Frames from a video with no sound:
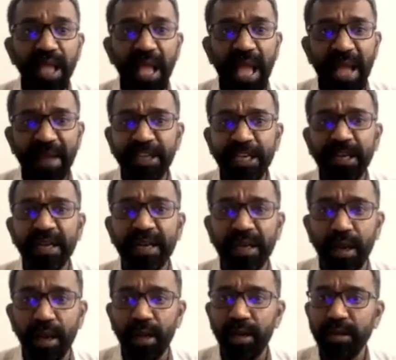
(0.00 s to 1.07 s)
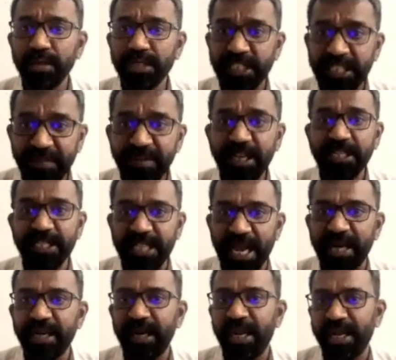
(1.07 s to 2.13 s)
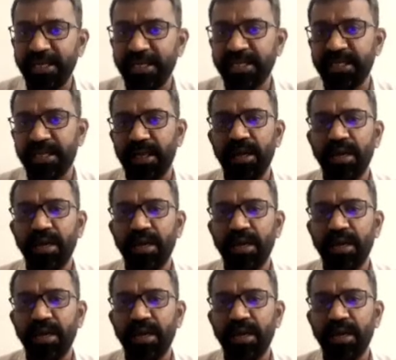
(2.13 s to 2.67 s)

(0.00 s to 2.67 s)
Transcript: having several satellites,